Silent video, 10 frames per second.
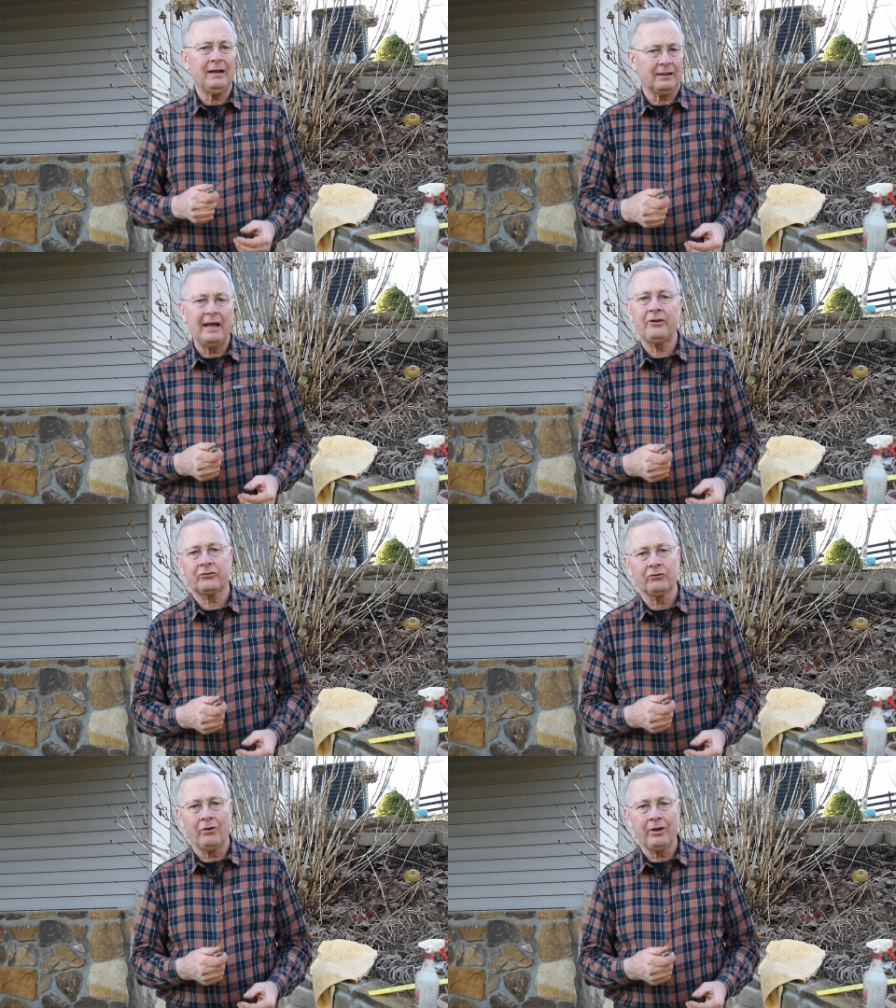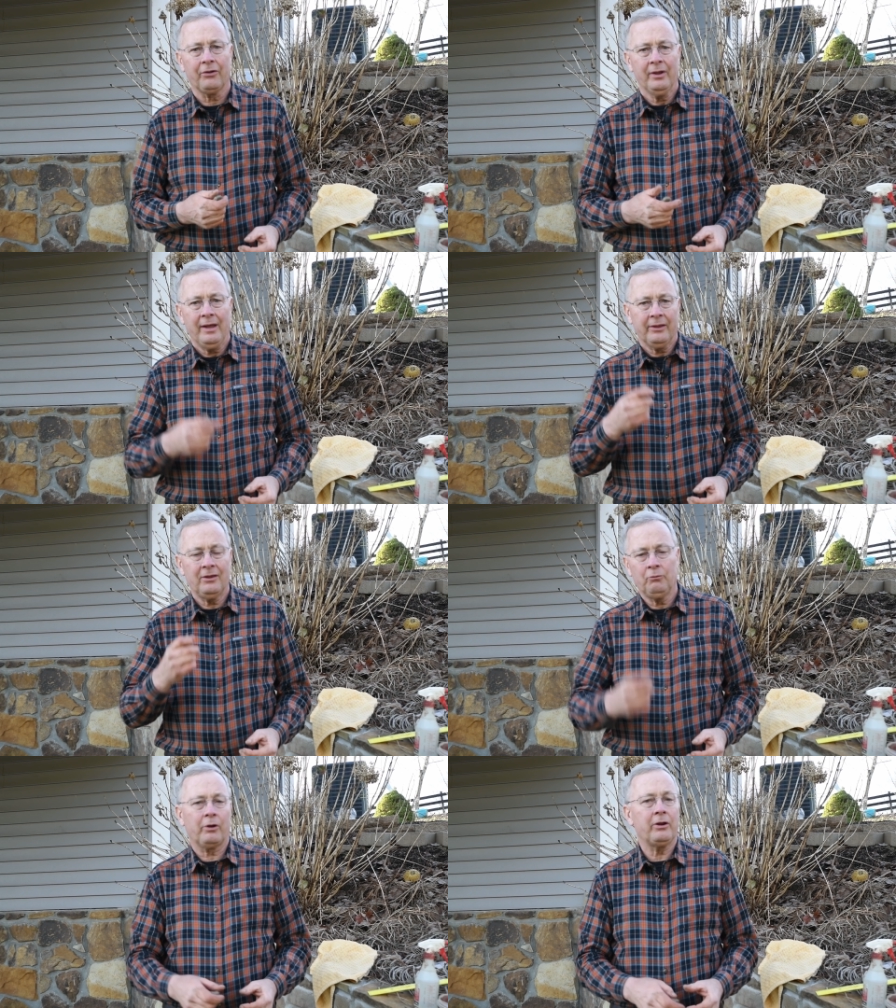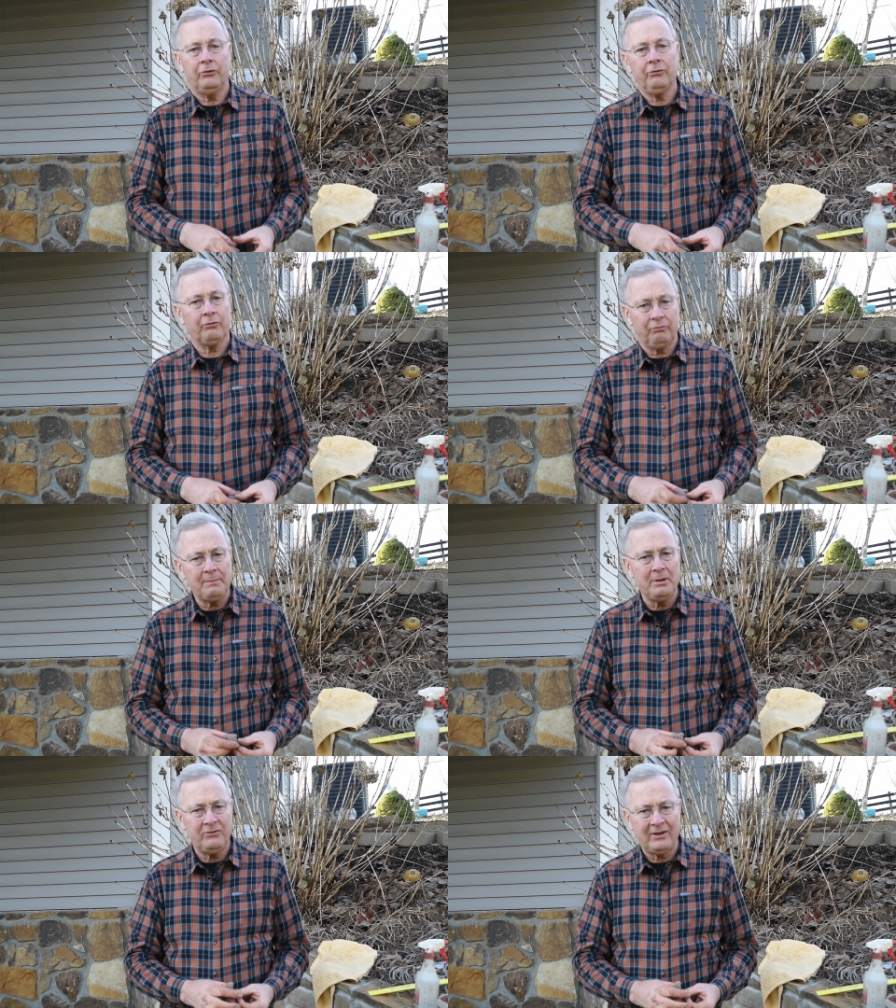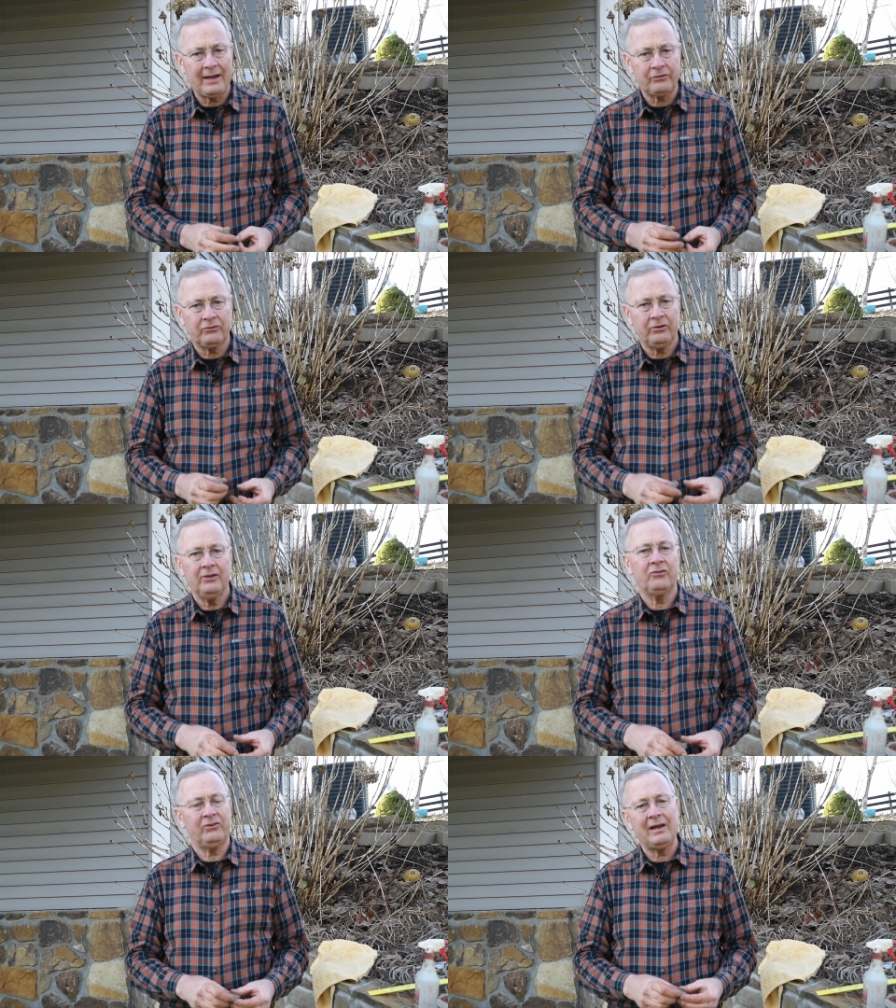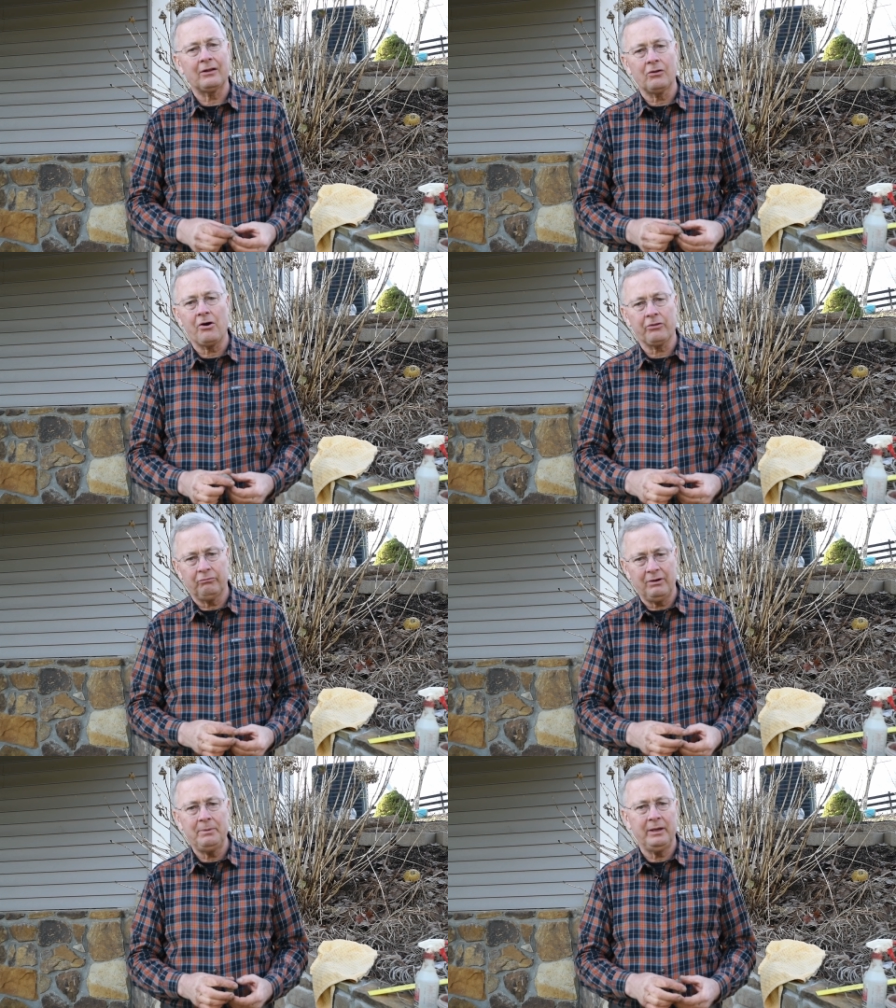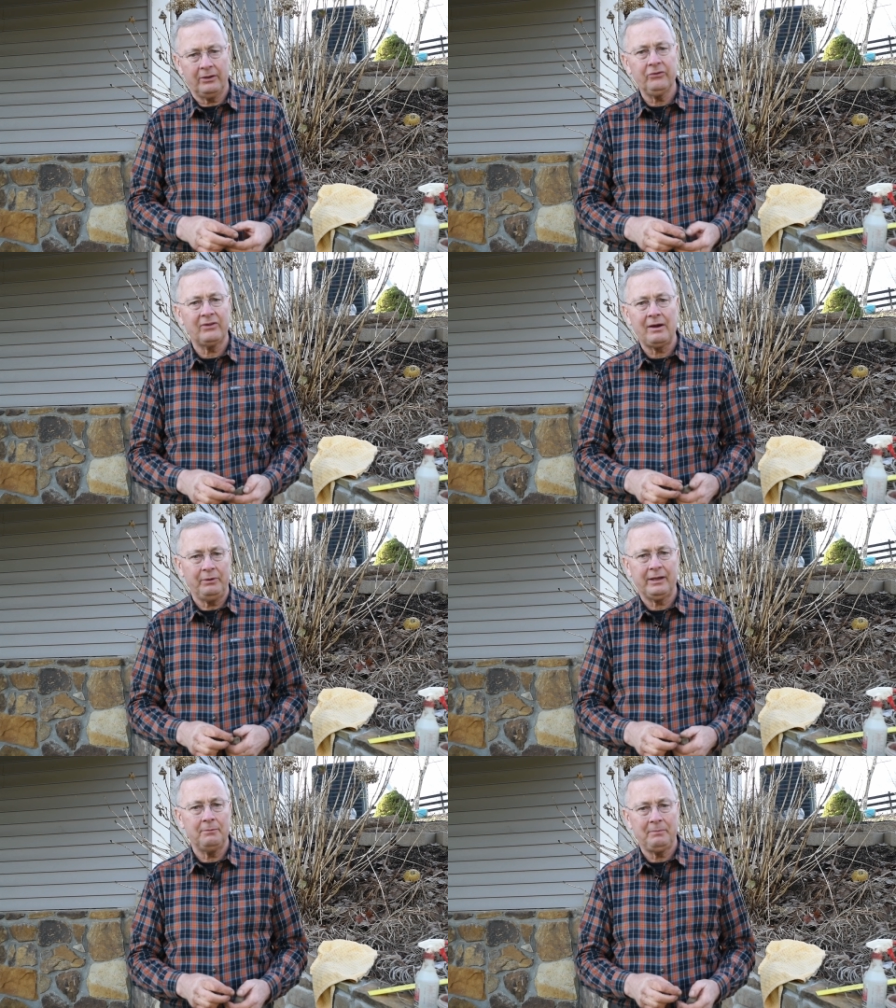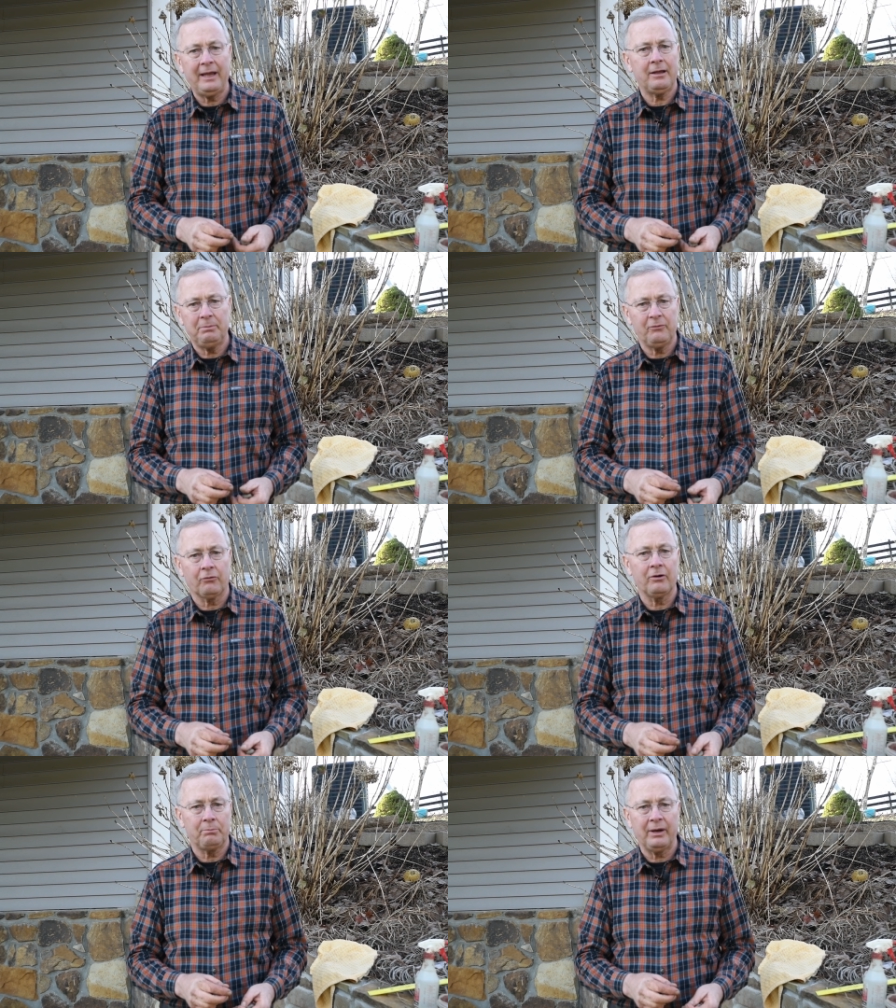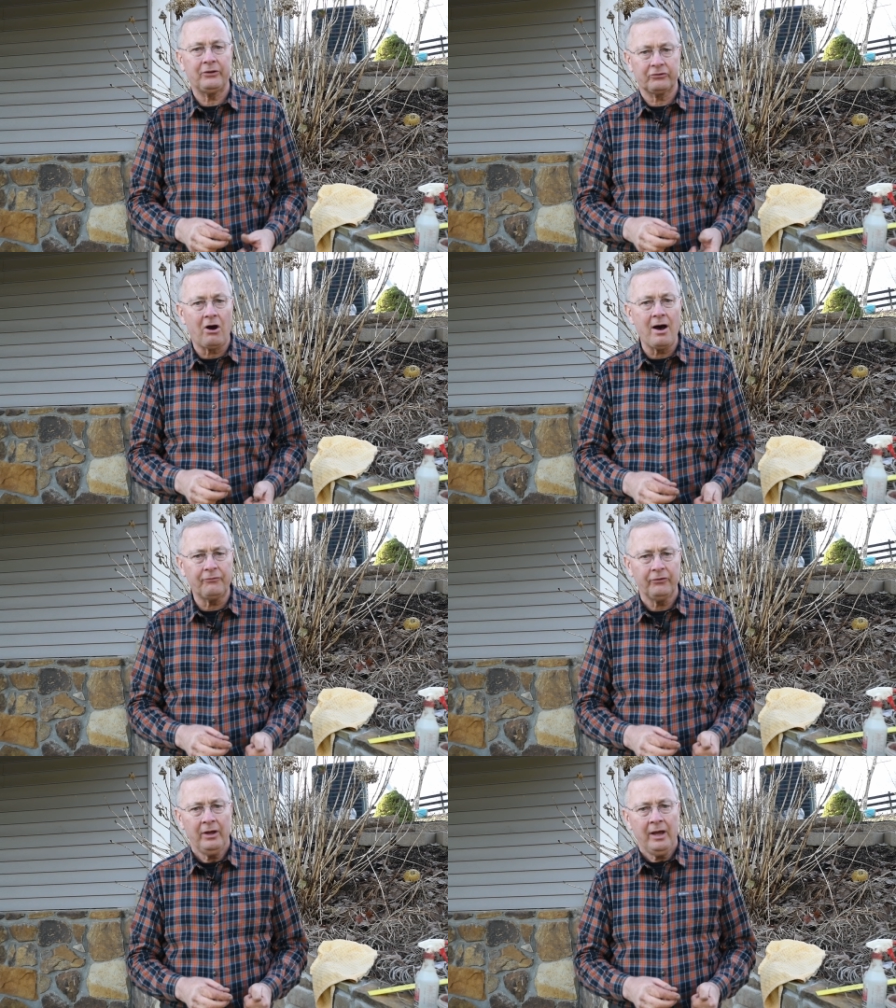it like soil, then we're going to do the ribbon test and see how long the ribbon is that we can make before it breaks off.